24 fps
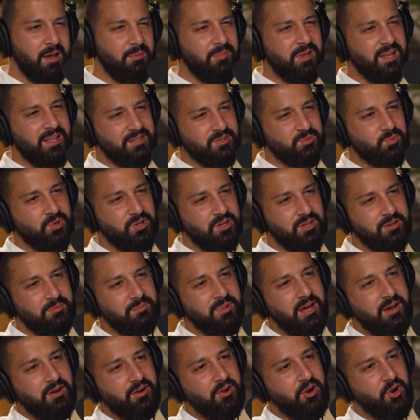I'm less
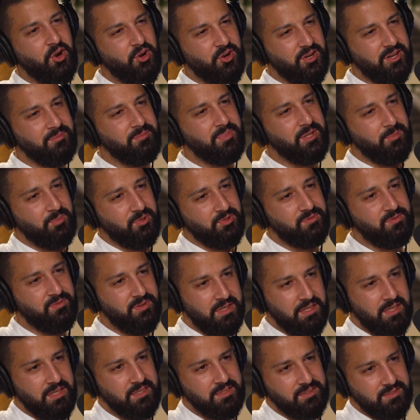worried about hurting people's
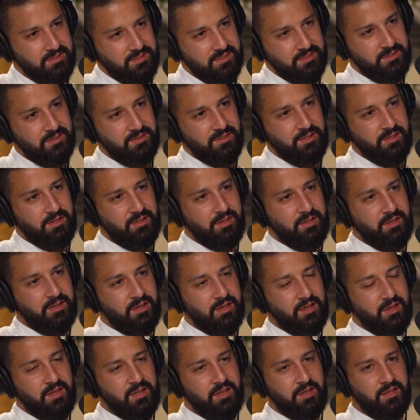feelings. Yeah.
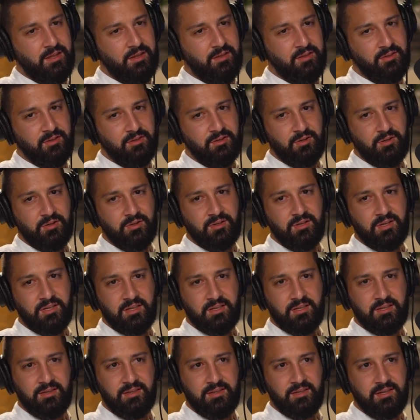And you know,
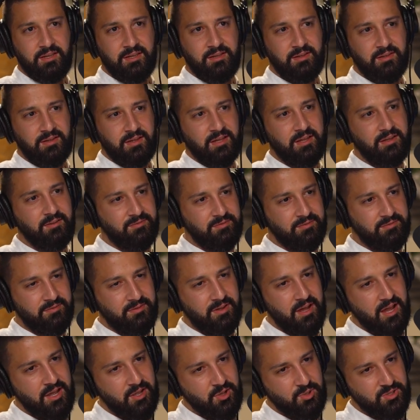like,
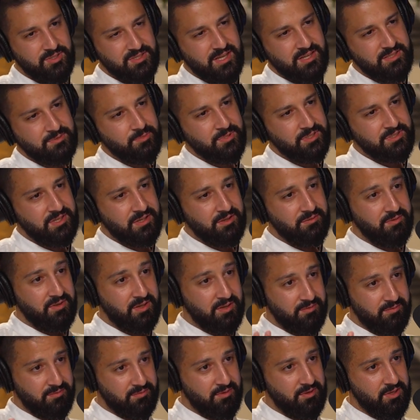if I always ask
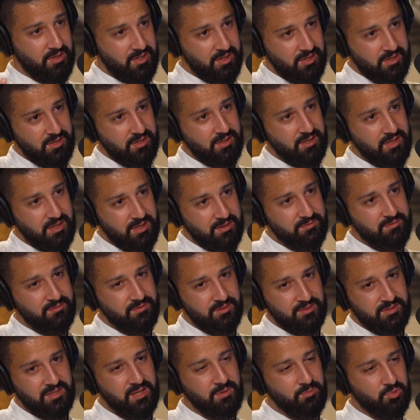myself, if
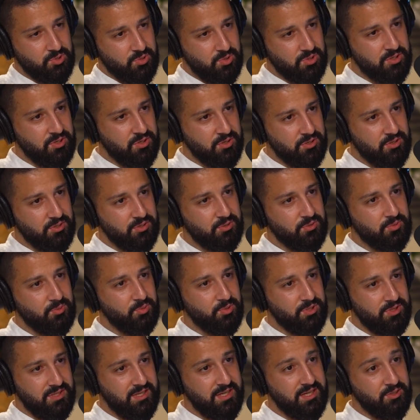the tables were turned,
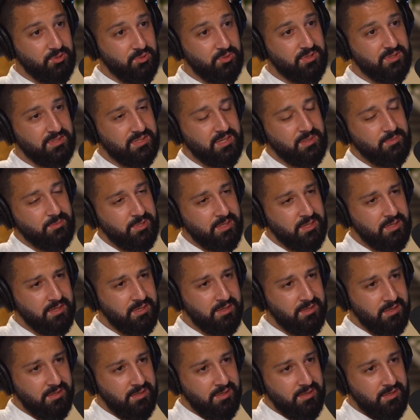would they do the same
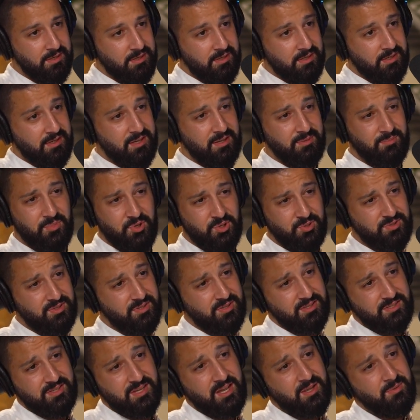thing? And
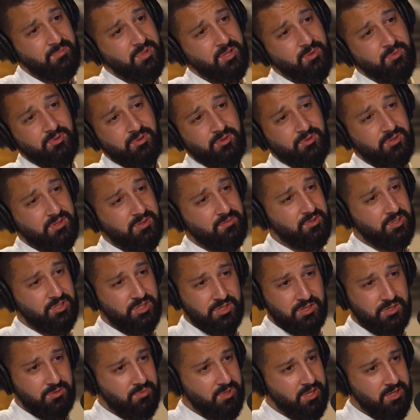most of the time, people don't give
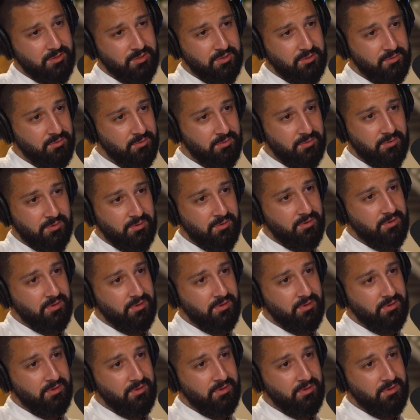a shit about you.